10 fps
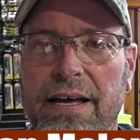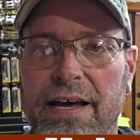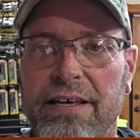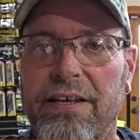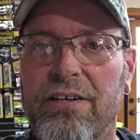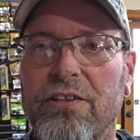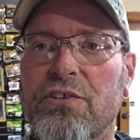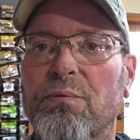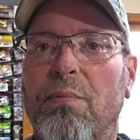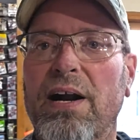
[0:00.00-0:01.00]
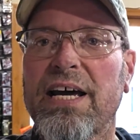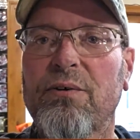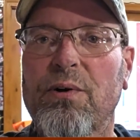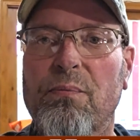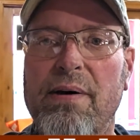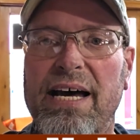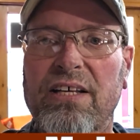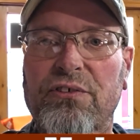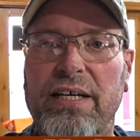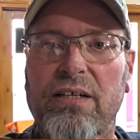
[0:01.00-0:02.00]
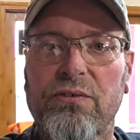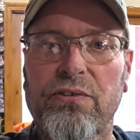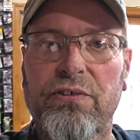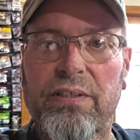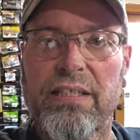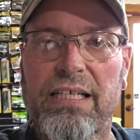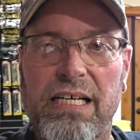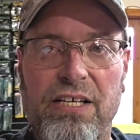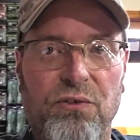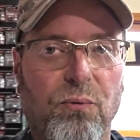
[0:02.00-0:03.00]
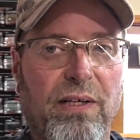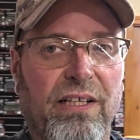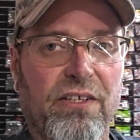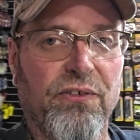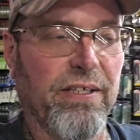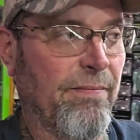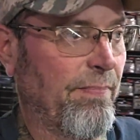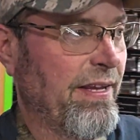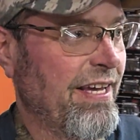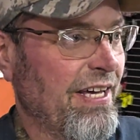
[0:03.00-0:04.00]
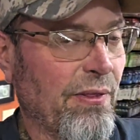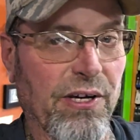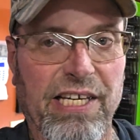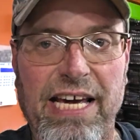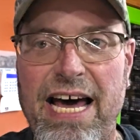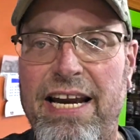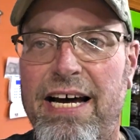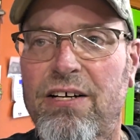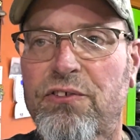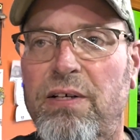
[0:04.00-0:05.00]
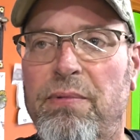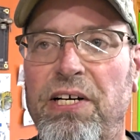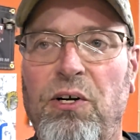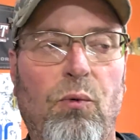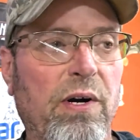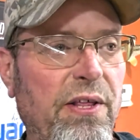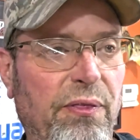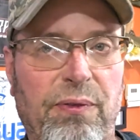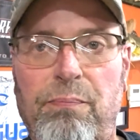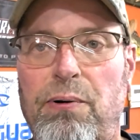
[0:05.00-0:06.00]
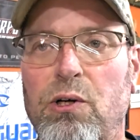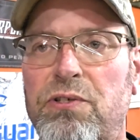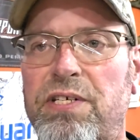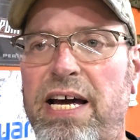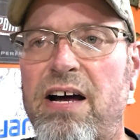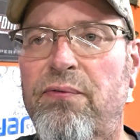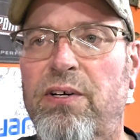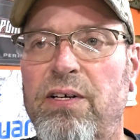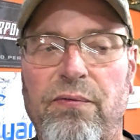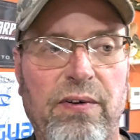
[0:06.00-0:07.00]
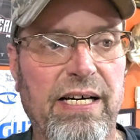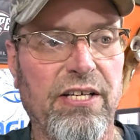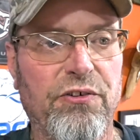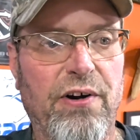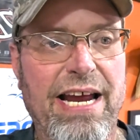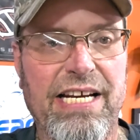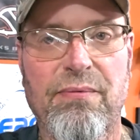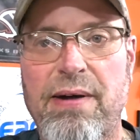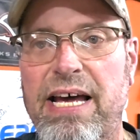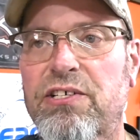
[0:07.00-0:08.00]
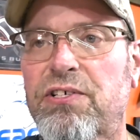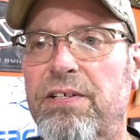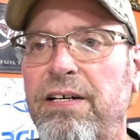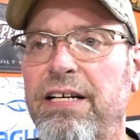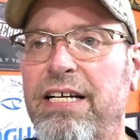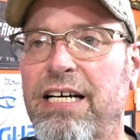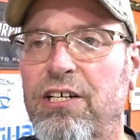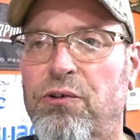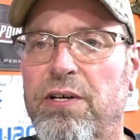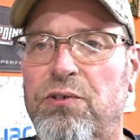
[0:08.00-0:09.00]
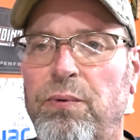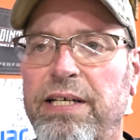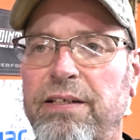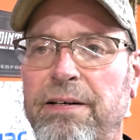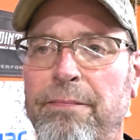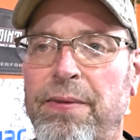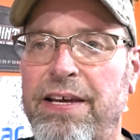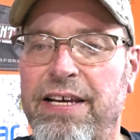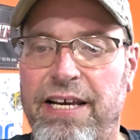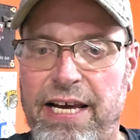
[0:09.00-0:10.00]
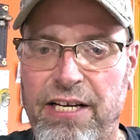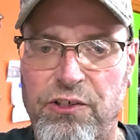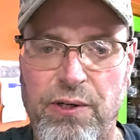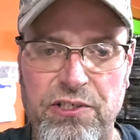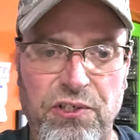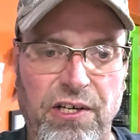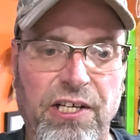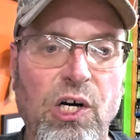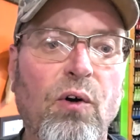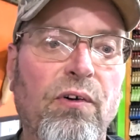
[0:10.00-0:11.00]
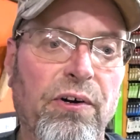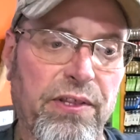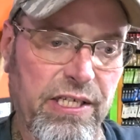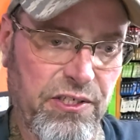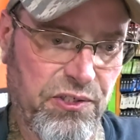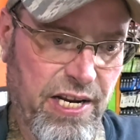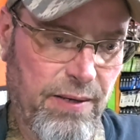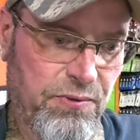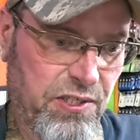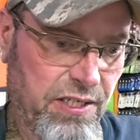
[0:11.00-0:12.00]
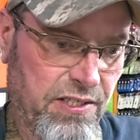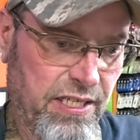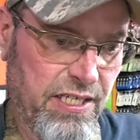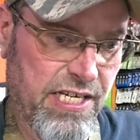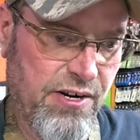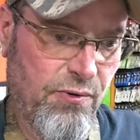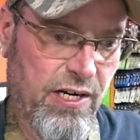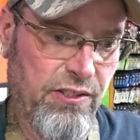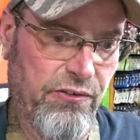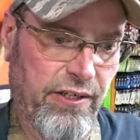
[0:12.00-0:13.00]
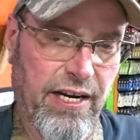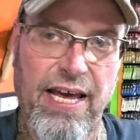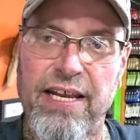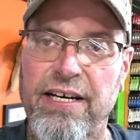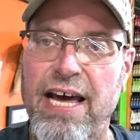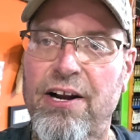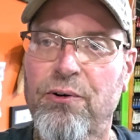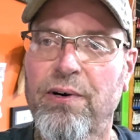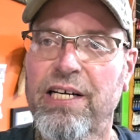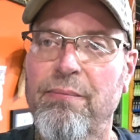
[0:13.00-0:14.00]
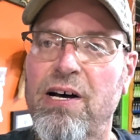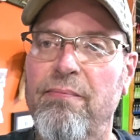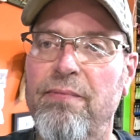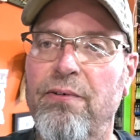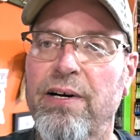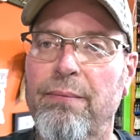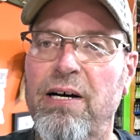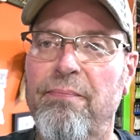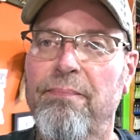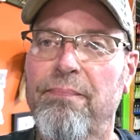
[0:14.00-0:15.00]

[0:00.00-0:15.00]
Hey there, this is Brian with Bass Hounds, as well as the Cat House. I'm here with pro staffer of Draggin Master Chris Wheeler, and Chris is going to go over the setups that he runs and how to rig them up.